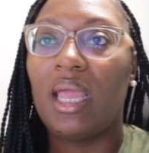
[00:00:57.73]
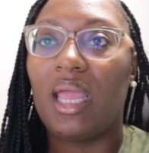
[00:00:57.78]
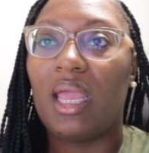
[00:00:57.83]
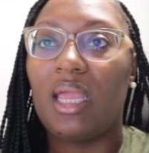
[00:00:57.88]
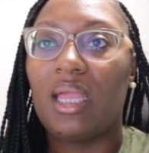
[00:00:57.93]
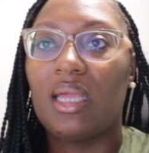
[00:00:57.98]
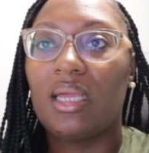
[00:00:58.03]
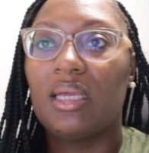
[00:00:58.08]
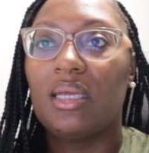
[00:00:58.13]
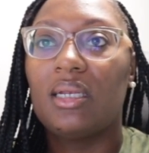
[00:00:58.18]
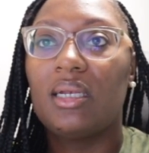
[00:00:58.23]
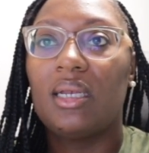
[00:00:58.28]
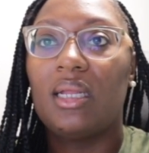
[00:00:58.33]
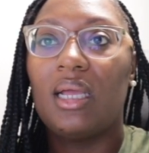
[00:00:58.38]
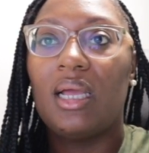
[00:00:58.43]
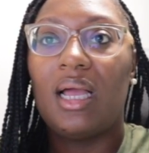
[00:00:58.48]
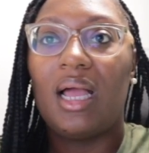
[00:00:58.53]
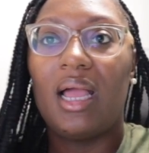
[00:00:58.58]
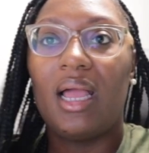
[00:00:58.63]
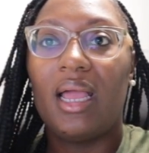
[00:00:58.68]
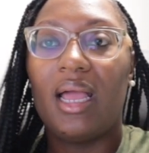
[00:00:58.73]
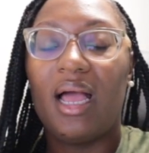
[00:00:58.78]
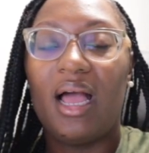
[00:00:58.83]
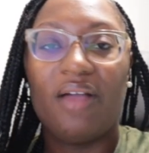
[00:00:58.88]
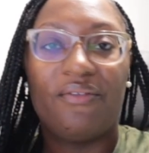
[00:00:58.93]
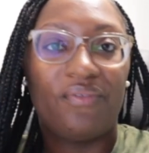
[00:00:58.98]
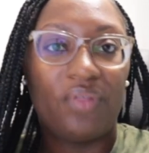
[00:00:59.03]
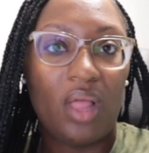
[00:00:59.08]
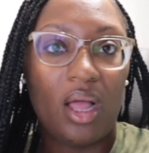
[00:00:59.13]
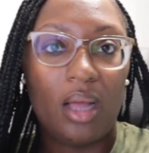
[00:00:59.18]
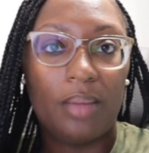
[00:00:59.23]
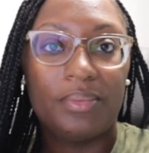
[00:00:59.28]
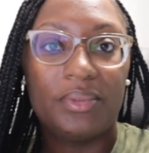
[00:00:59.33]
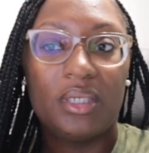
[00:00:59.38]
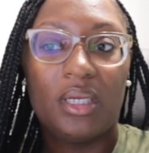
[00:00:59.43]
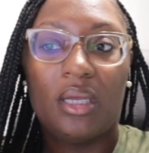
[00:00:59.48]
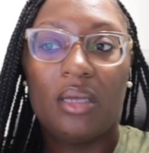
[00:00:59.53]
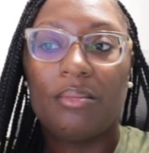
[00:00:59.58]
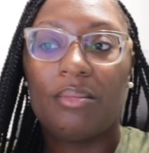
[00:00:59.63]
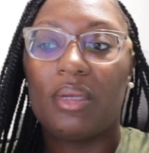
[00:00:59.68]
And I flopped
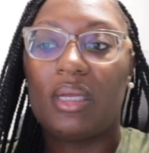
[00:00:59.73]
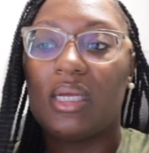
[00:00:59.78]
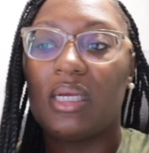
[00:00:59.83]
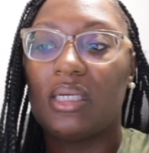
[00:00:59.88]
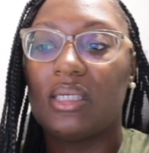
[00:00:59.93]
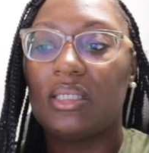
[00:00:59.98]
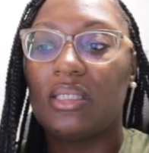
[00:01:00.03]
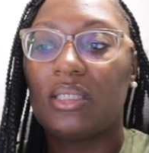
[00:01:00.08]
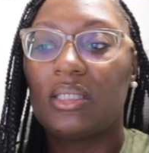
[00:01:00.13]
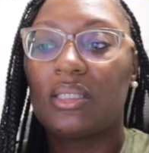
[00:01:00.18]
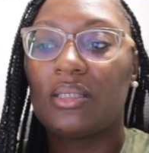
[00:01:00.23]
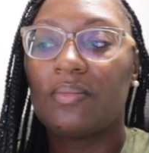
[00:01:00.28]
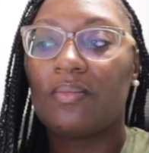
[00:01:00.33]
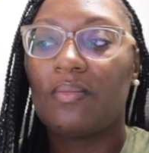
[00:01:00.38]
because